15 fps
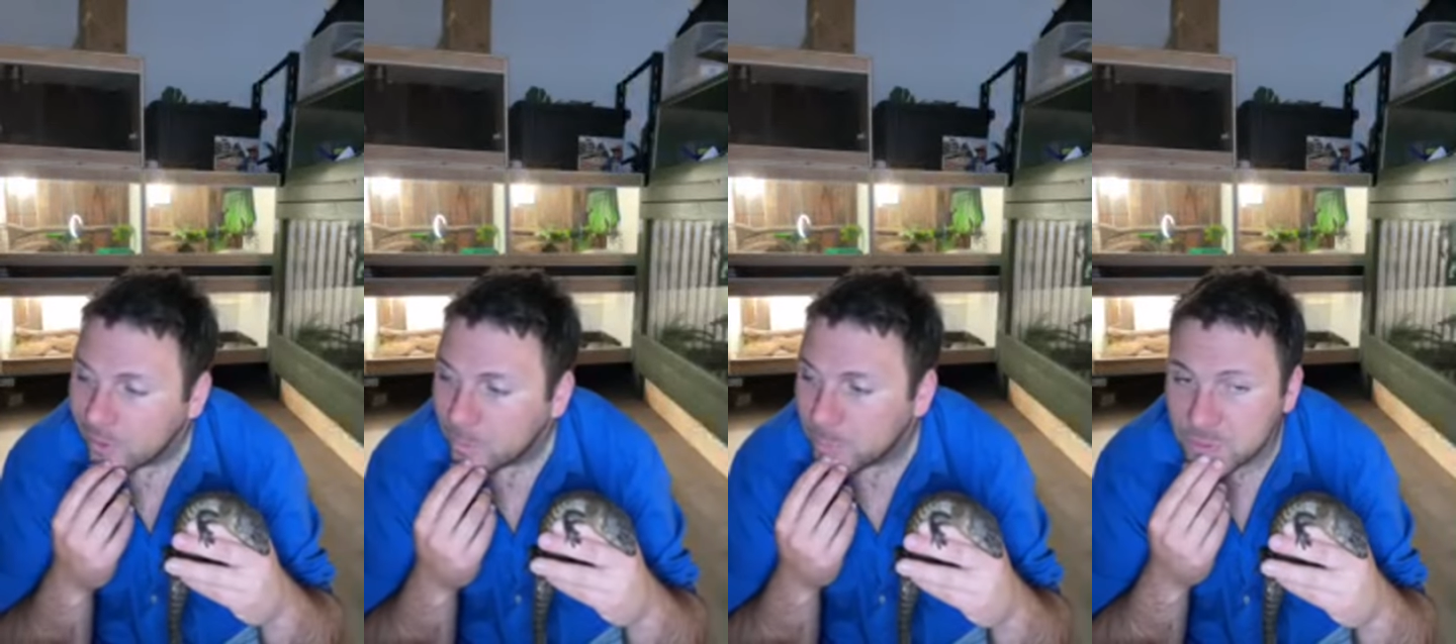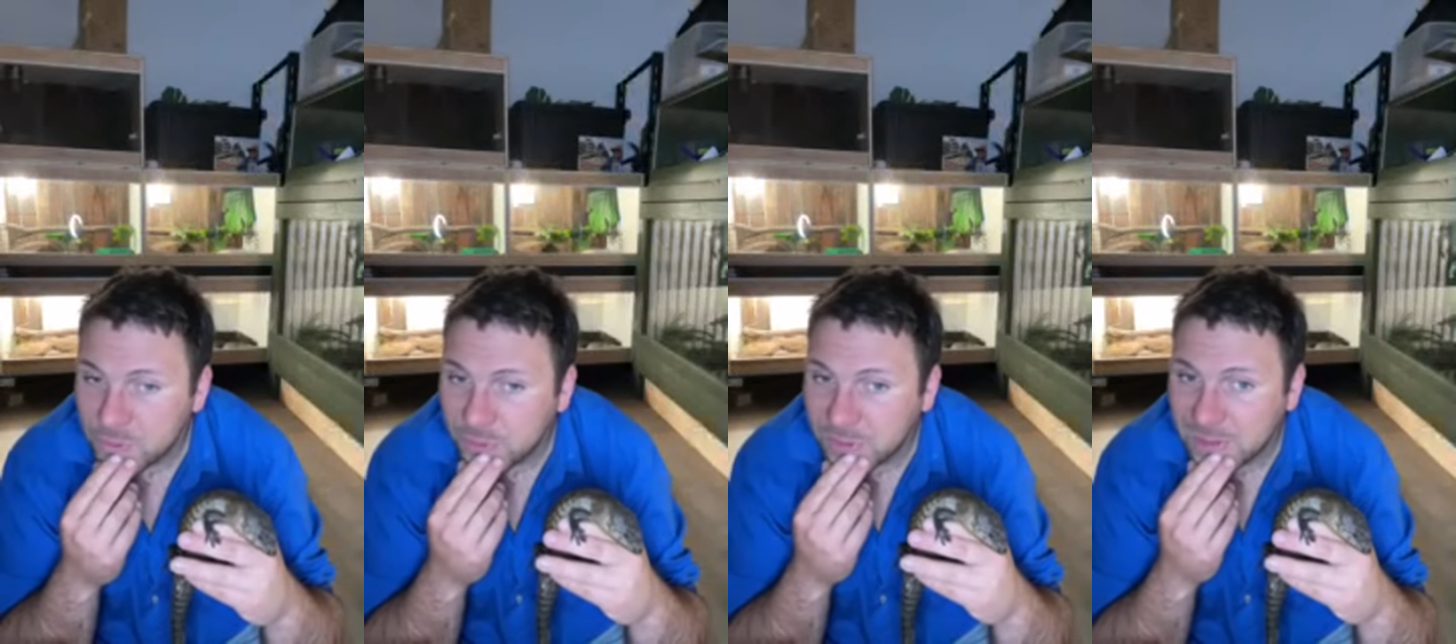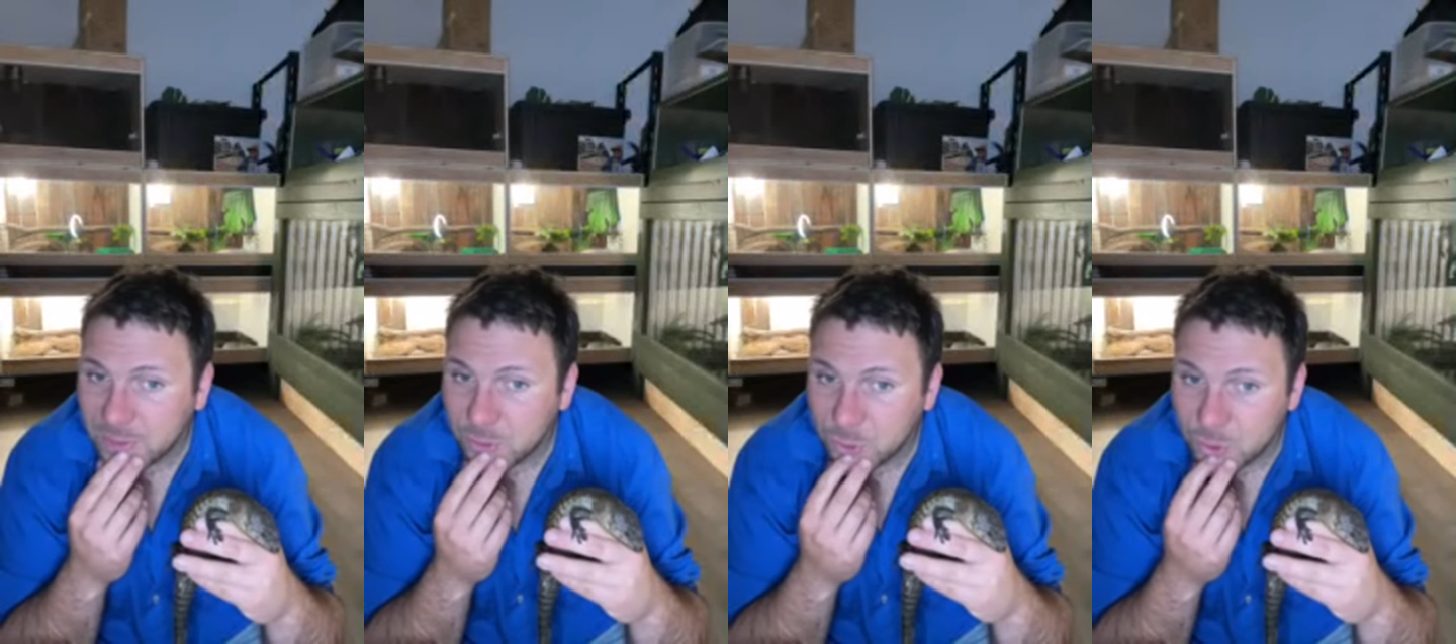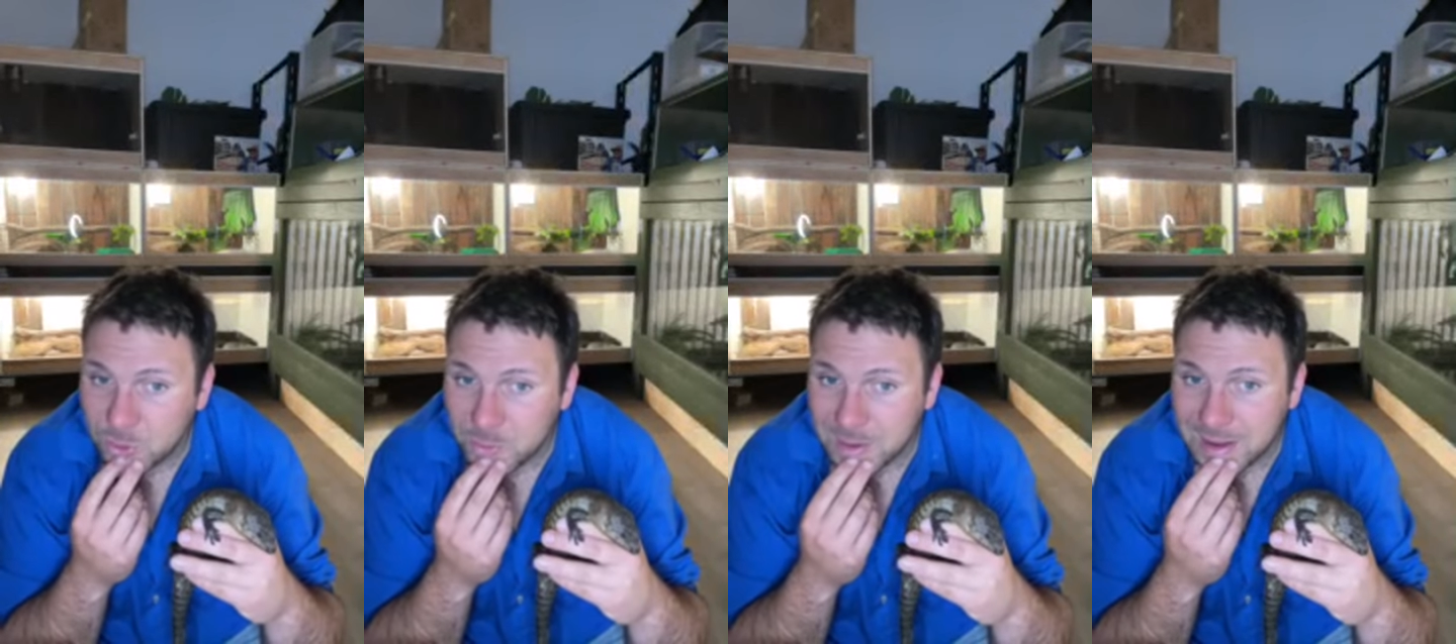but if you flick
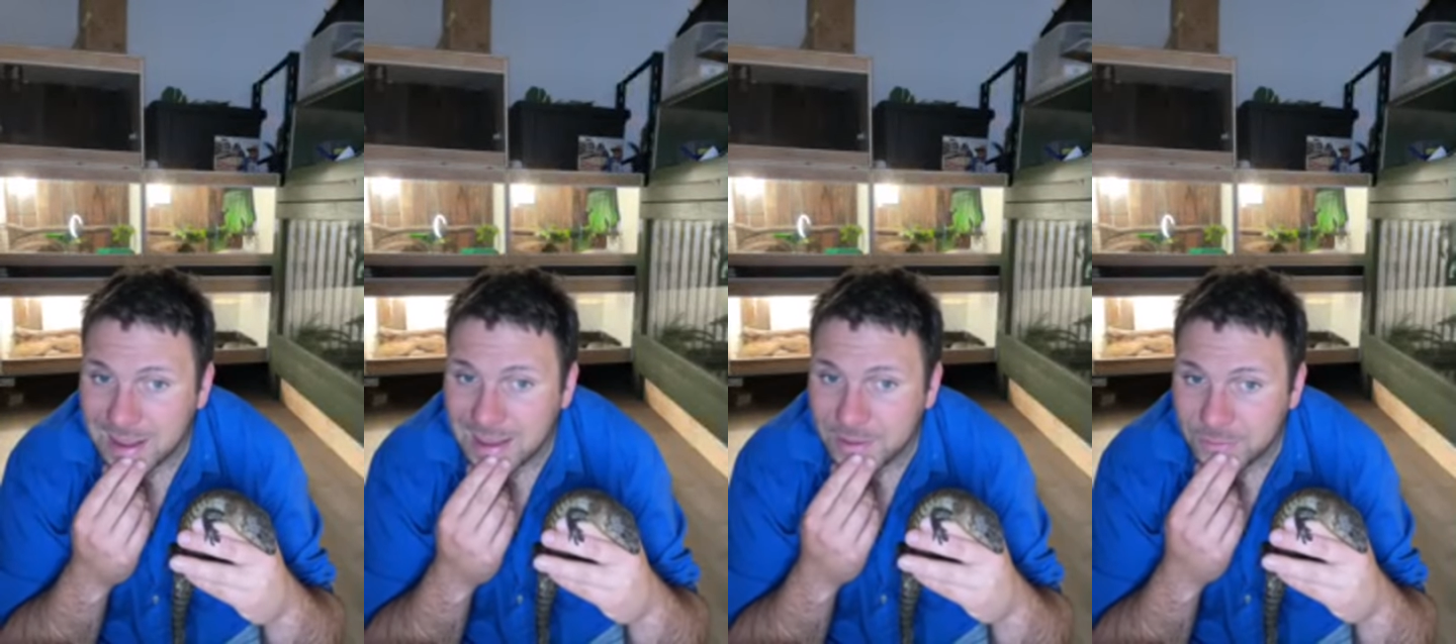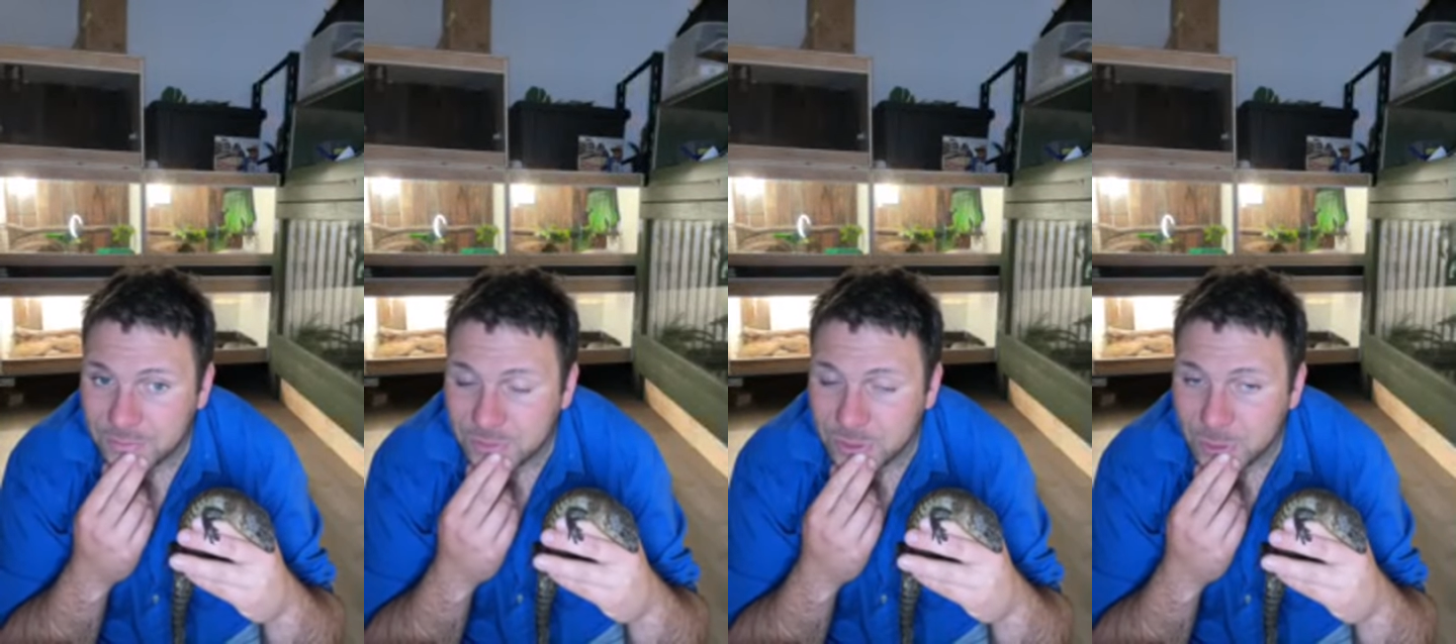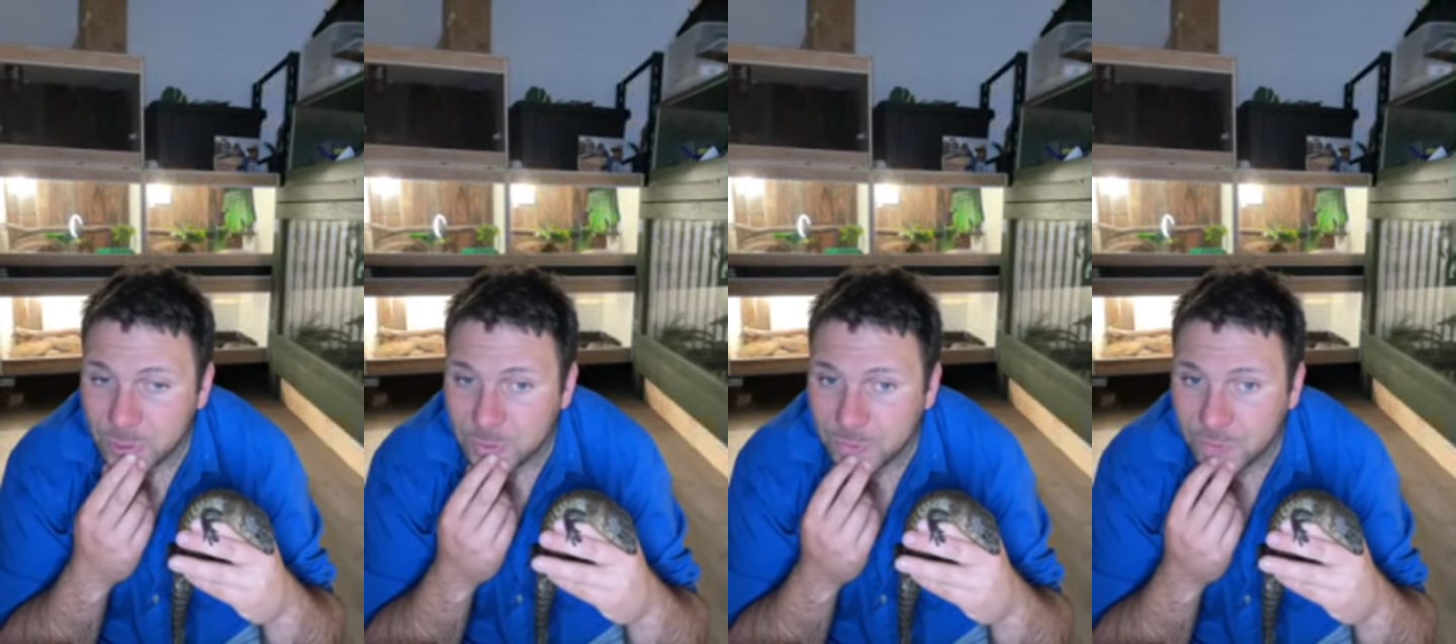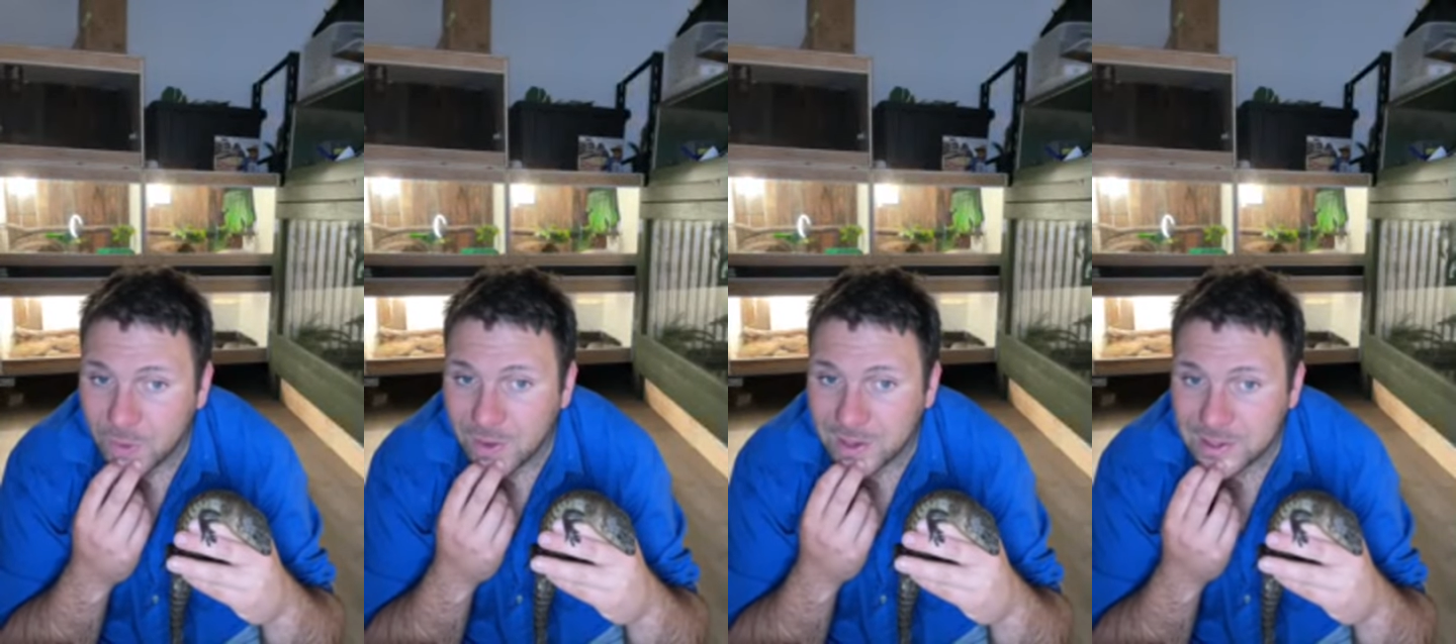through them enough, you'll
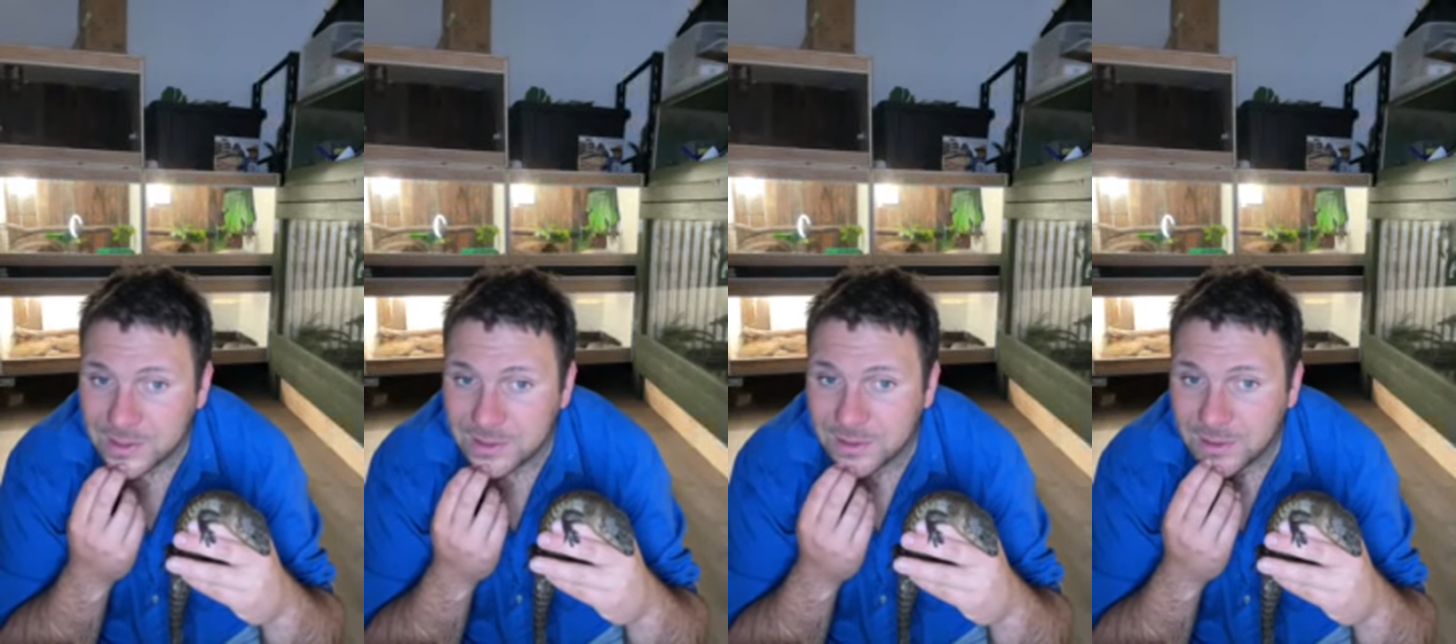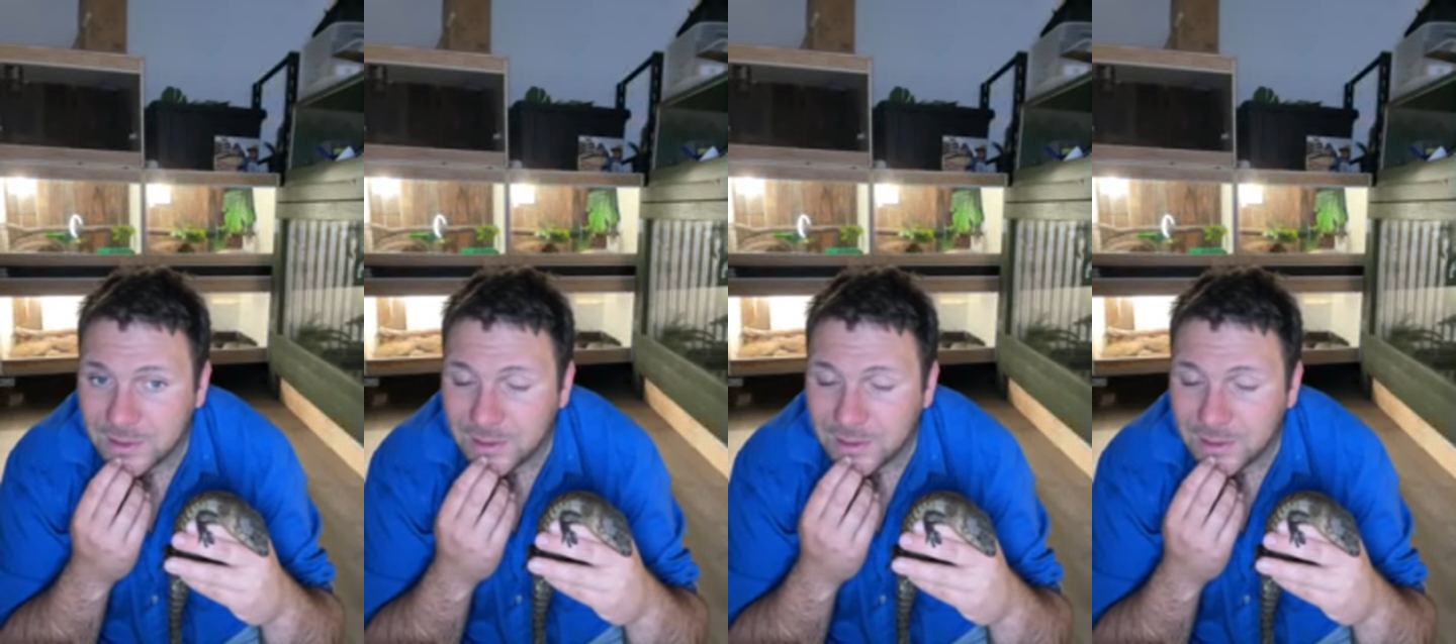find